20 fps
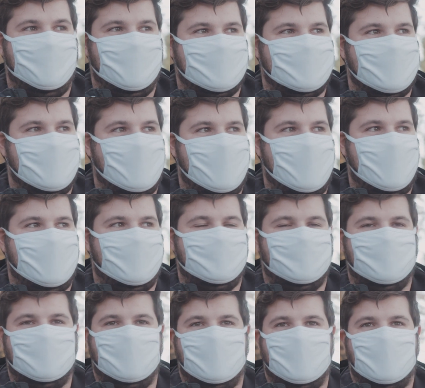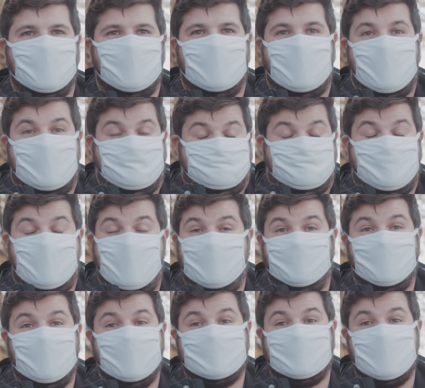if it's not, my
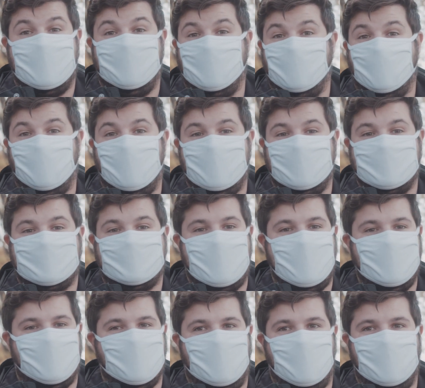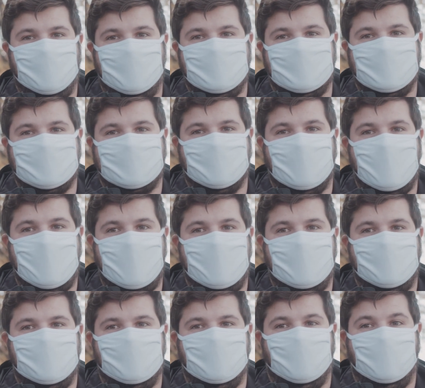advice to everyone is stay calm and just let
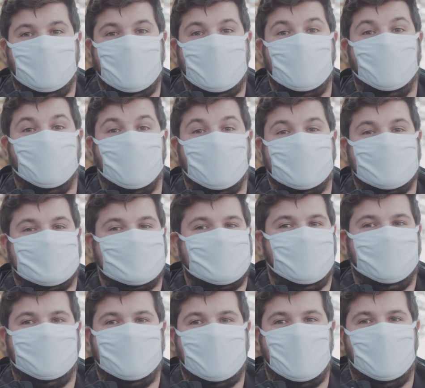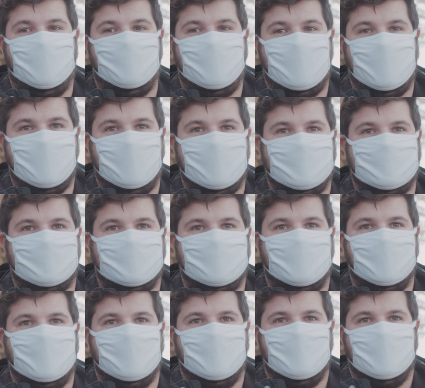it let it work itself out because
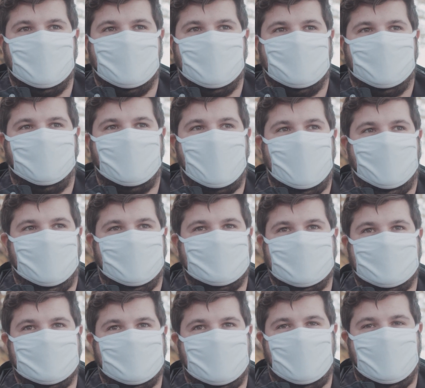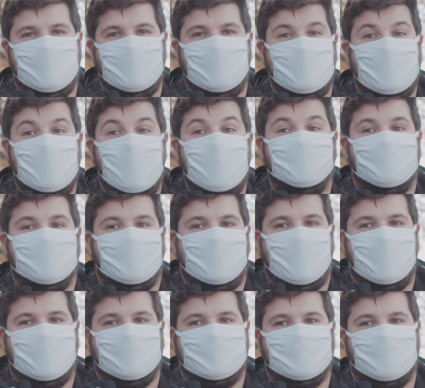violence isn't ever the
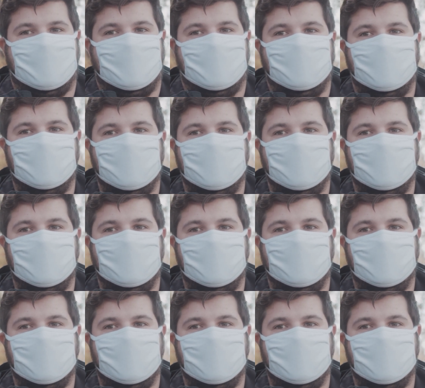answer.